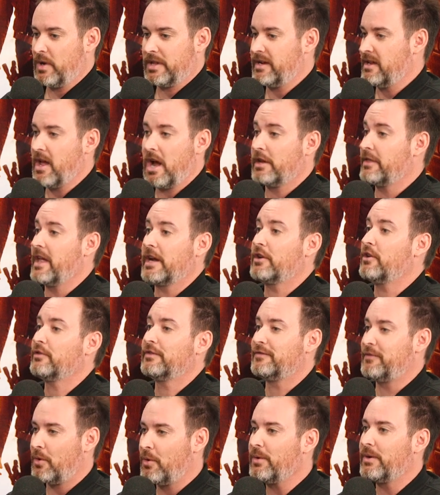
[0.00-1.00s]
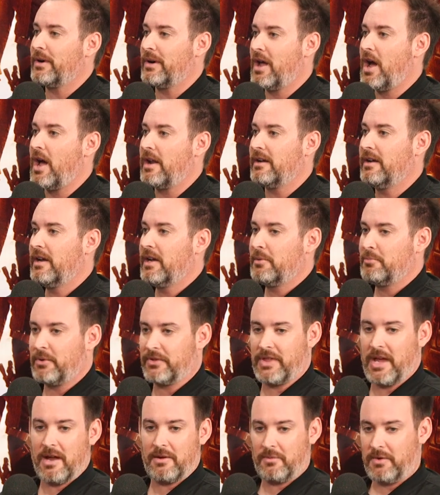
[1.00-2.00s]
that goes forward or not,
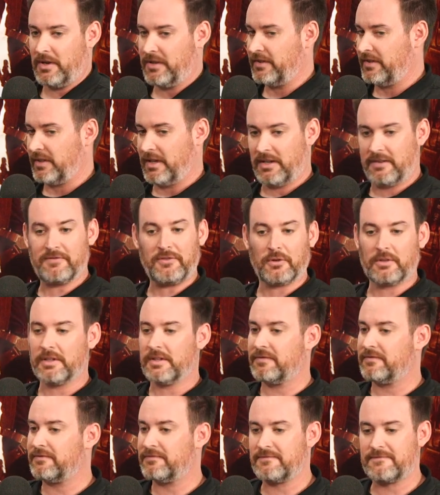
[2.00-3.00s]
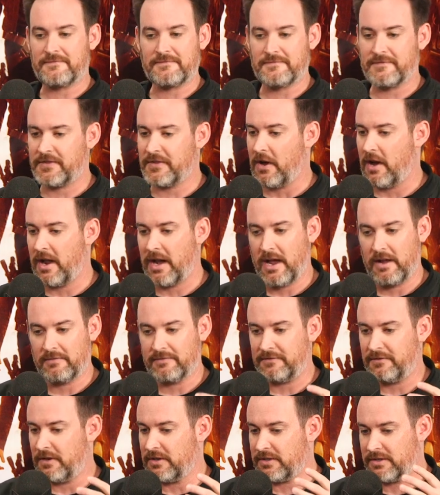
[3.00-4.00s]
but that was a fully thought out
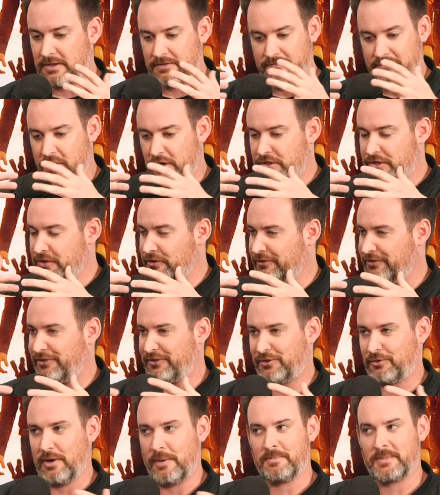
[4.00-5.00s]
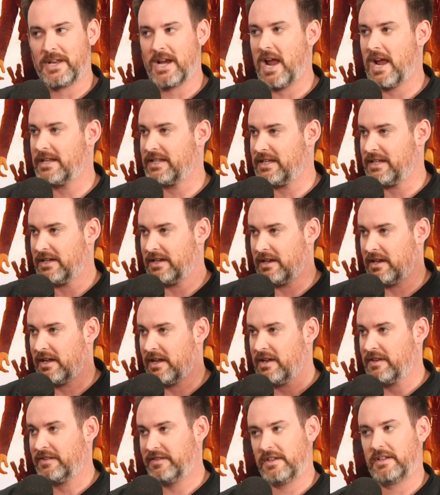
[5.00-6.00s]
functional script and idea
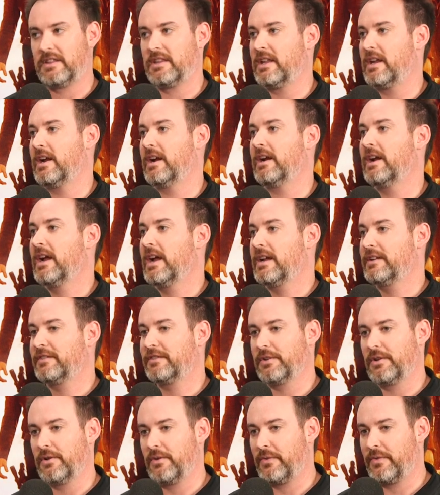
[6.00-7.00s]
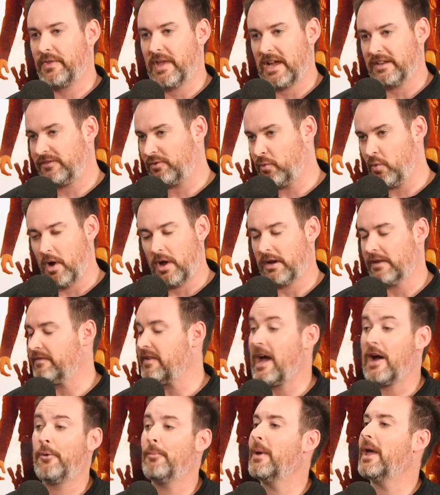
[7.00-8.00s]
sitting there. So that's one of
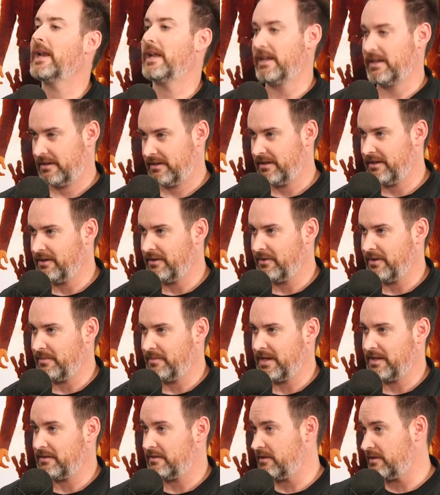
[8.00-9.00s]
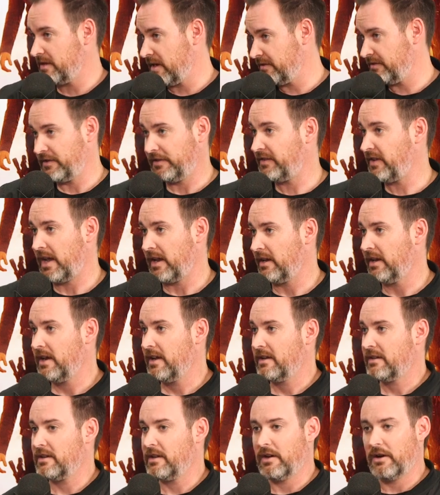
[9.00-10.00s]
how many, you know what I mean? Right. As you said,
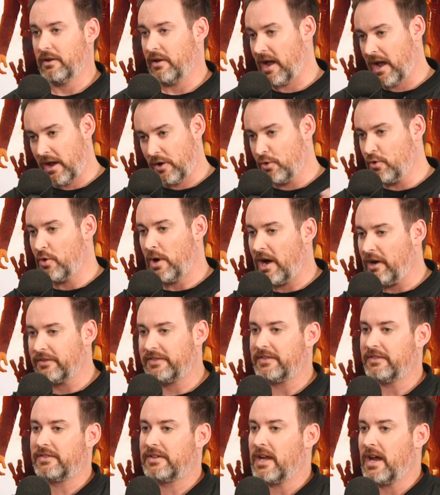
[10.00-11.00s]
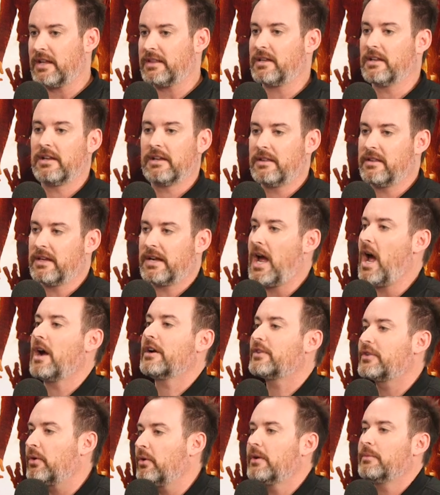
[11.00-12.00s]
you know, who else has got the
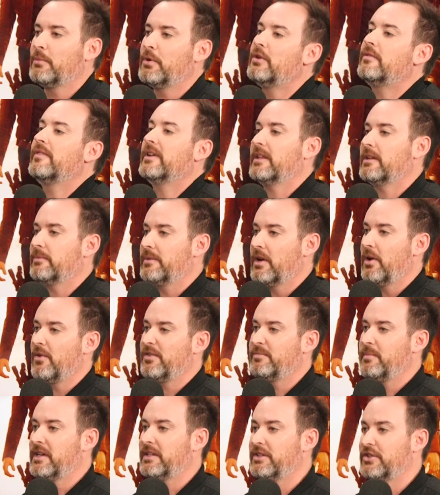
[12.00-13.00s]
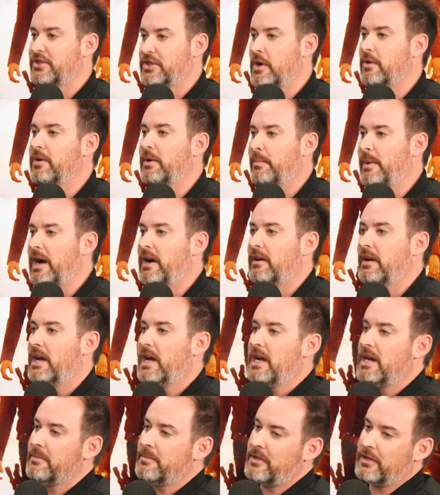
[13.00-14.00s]
Gonk Droid movie that we always make the joke about? Right.
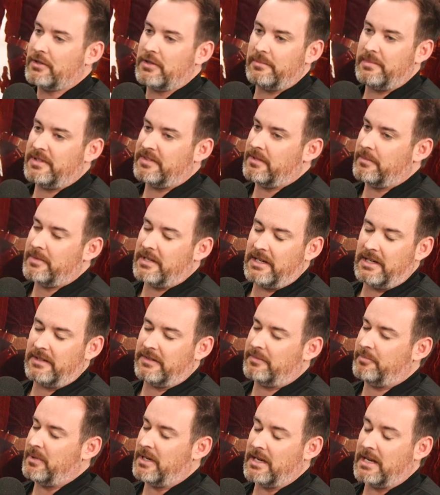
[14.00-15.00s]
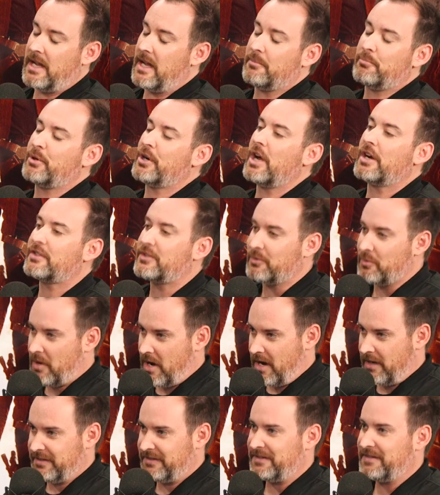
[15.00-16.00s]
There could be something else, but again,
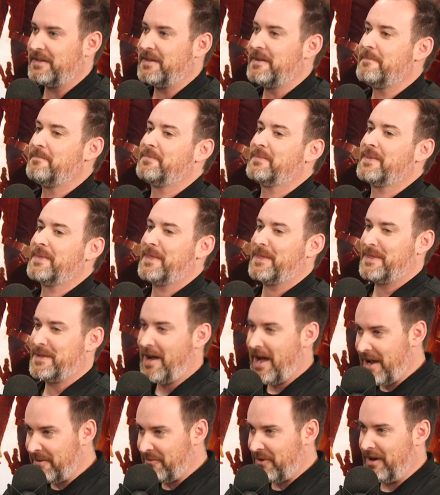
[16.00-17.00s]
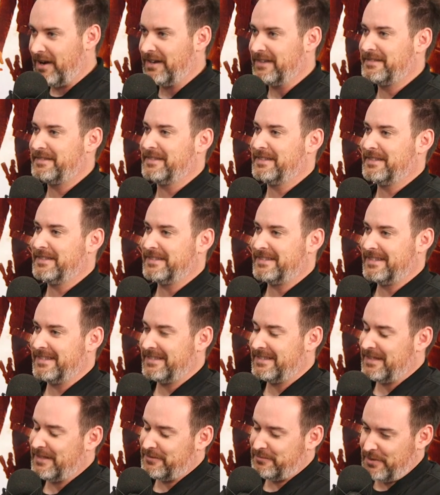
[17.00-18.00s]
production-wise, time-wise,
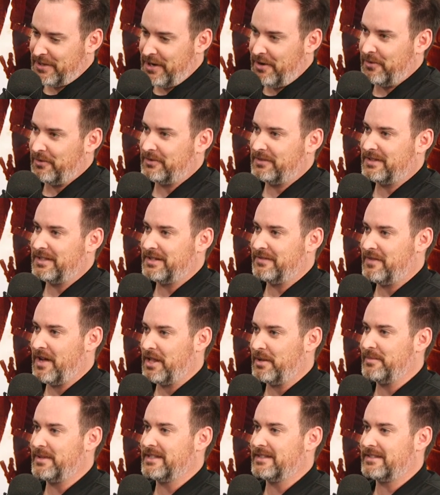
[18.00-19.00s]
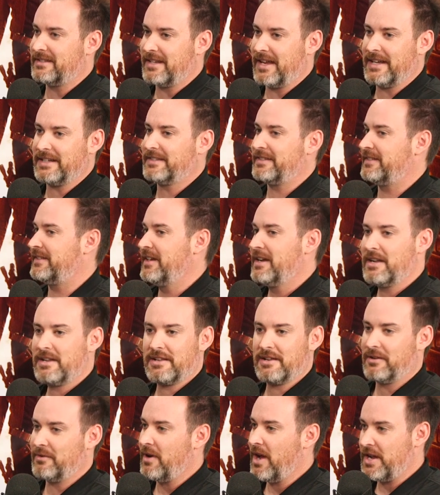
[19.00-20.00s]
as we know, the development takes,
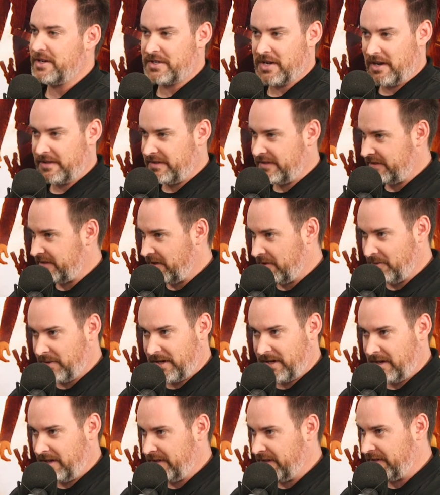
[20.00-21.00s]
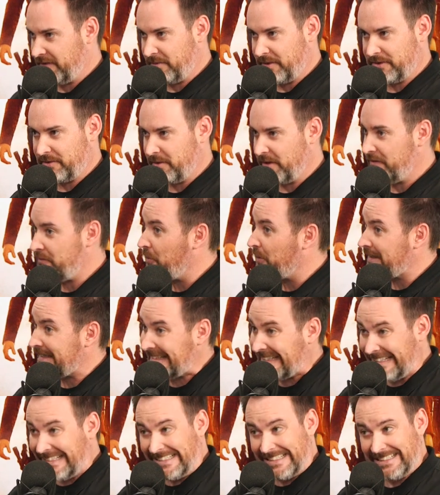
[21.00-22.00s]
you know, Rian Johnson started working on this, what,
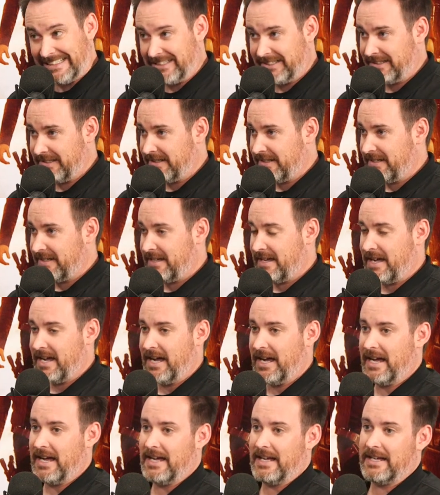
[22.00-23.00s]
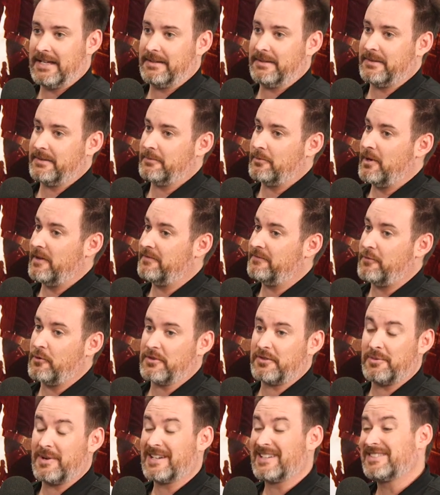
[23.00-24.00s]
2014? Right. While
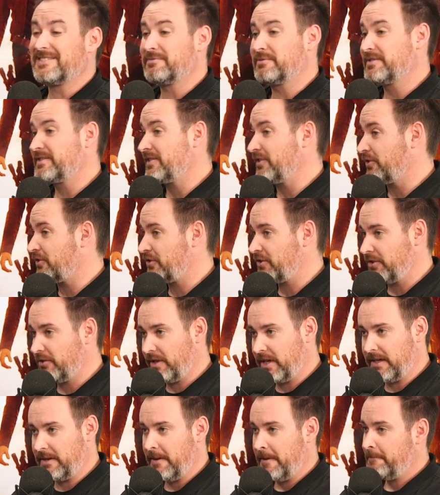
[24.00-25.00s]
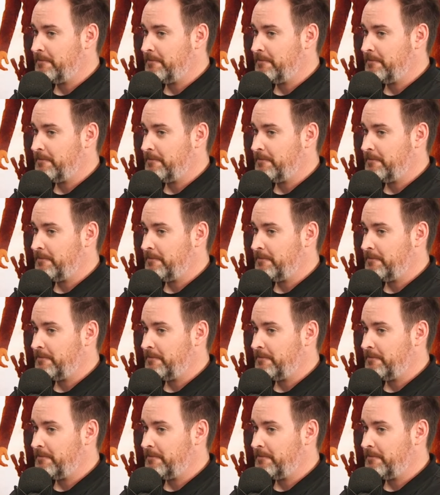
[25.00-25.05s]
Force Awakens was still shooting,